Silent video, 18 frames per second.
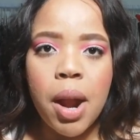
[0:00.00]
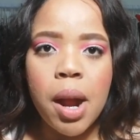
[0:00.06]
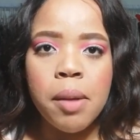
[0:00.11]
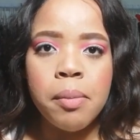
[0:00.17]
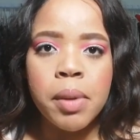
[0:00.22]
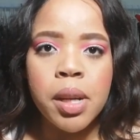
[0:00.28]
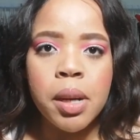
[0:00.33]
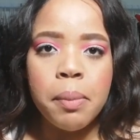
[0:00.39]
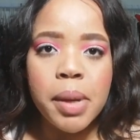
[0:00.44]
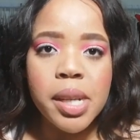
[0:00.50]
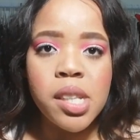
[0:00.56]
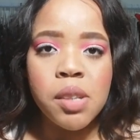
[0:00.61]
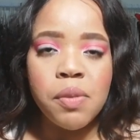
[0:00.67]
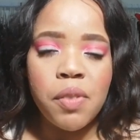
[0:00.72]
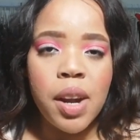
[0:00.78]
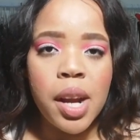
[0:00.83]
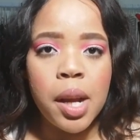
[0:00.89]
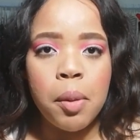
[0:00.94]
primer,
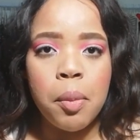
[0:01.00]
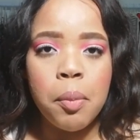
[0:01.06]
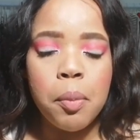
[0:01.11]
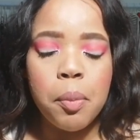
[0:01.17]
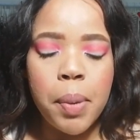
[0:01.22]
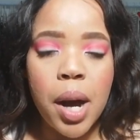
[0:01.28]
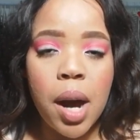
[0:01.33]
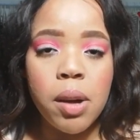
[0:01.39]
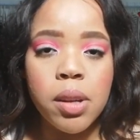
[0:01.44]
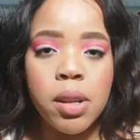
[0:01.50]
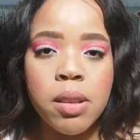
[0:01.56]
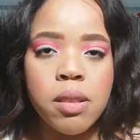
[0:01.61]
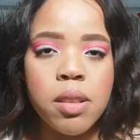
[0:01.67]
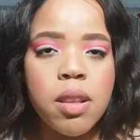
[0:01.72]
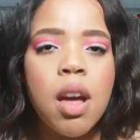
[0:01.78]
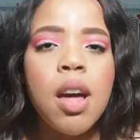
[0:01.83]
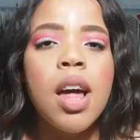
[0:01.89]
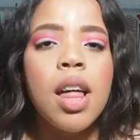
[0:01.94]
mattifying
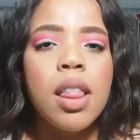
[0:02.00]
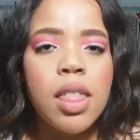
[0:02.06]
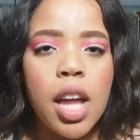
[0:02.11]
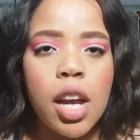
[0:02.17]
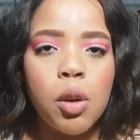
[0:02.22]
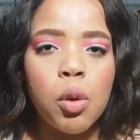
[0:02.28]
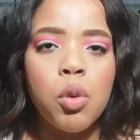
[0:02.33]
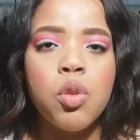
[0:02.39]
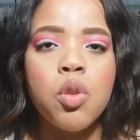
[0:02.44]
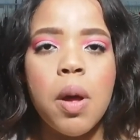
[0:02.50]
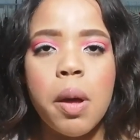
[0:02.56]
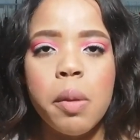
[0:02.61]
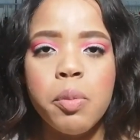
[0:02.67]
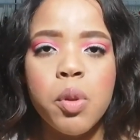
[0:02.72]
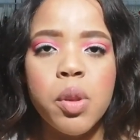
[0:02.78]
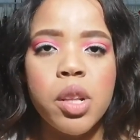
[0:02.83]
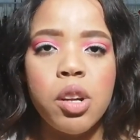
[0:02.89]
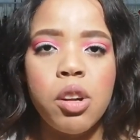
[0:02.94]
powders, that also
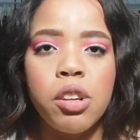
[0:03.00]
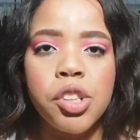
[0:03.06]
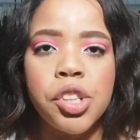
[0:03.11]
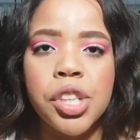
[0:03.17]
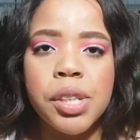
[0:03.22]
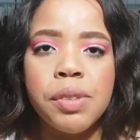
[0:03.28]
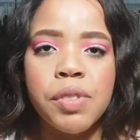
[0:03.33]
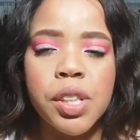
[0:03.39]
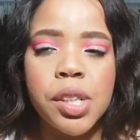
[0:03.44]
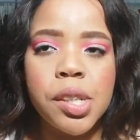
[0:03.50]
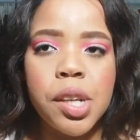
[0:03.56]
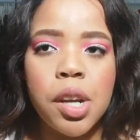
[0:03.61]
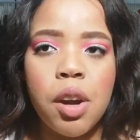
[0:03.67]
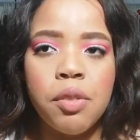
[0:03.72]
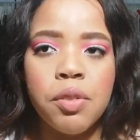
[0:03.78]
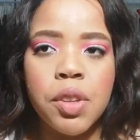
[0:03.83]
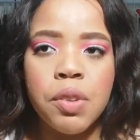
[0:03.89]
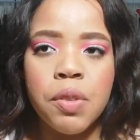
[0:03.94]
helps with the
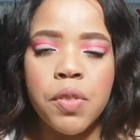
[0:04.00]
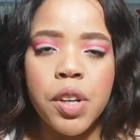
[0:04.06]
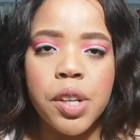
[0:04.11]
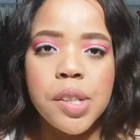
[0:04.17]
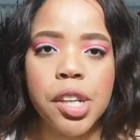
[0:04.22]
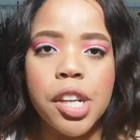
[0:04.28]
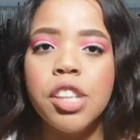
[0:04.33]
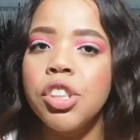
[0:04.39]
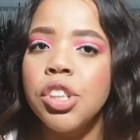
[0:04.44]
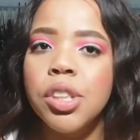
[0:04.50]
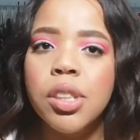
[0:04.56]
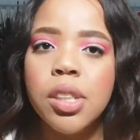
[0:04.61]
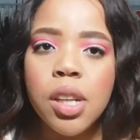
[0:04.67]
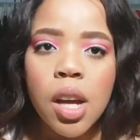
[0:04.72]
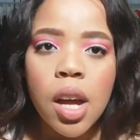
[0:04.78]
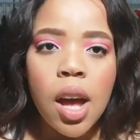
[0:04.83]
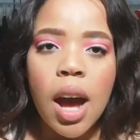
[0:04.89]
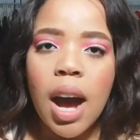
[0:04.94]
longevity of this
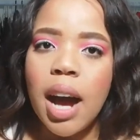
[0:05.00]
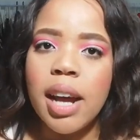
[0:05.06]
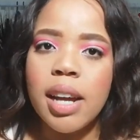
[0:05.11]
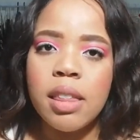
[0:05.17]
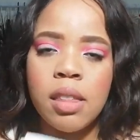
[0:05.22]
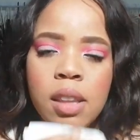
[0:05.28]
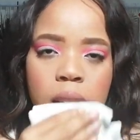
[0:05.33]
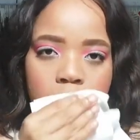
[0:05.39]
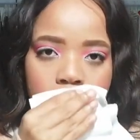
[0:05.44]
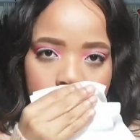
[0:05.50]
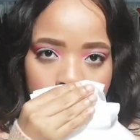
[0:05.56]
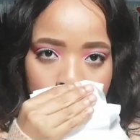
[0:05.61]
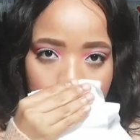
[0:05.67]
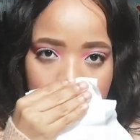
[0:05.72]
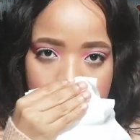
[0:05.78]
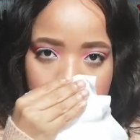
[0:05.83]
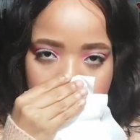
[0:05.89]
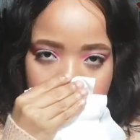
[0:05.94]
foundation. I think if
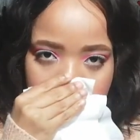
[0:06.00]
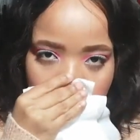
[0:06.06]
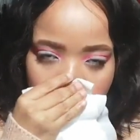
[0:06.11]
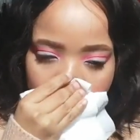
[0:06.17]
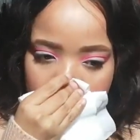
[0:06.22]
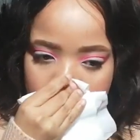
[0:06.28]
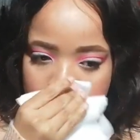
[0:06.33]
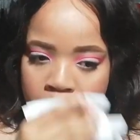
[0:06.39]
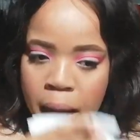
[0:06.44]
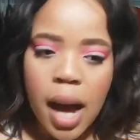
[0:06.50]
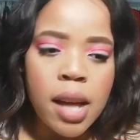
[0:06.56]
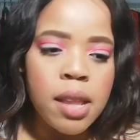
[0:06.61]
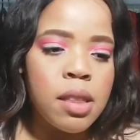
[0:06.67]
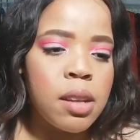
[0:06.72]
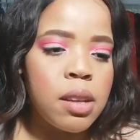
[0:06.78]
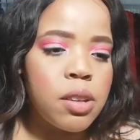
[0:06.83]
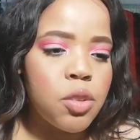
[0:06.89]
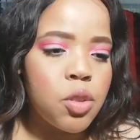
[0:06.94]
you went with any
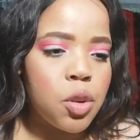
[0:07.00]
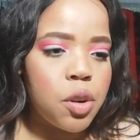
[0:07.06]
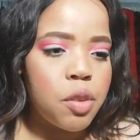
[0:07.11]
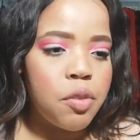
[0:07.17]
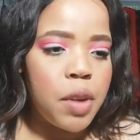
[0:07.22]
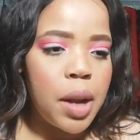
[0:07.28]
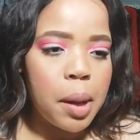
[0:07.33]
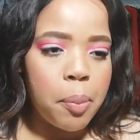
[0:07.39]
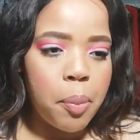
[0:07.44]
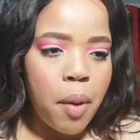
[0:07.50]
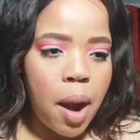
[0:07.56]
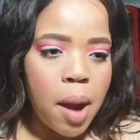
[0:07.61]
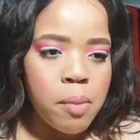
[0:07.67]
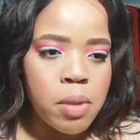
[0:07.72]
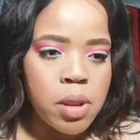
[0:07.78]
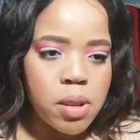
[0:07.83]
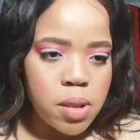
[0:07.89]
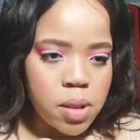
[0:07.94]
other sort of like
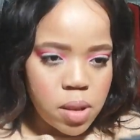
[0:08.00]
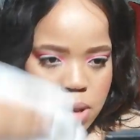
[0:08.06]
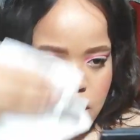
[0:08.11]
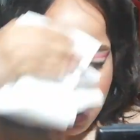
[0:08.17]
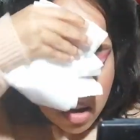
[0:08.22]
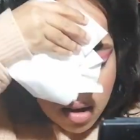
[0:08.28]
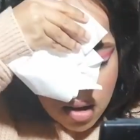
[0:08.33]
primers